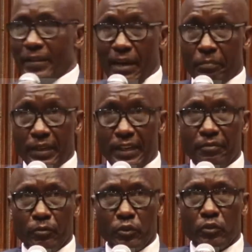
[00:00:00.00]
be their belief,
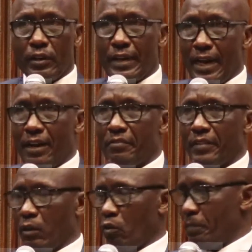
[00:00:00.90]
we do not
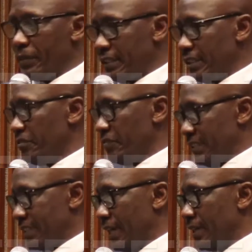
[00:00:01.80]
have a competitive
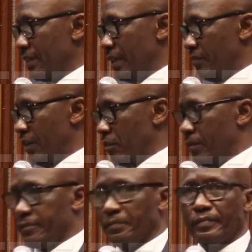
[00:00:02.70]
fiscal
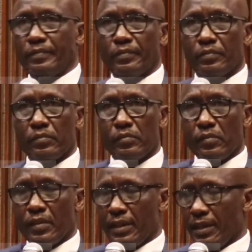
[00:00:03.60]
environment.
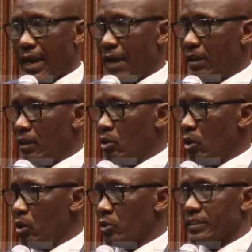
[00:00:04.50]
Our
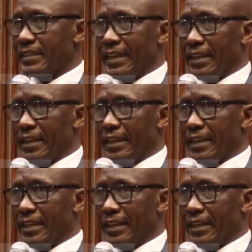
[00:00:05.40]
laws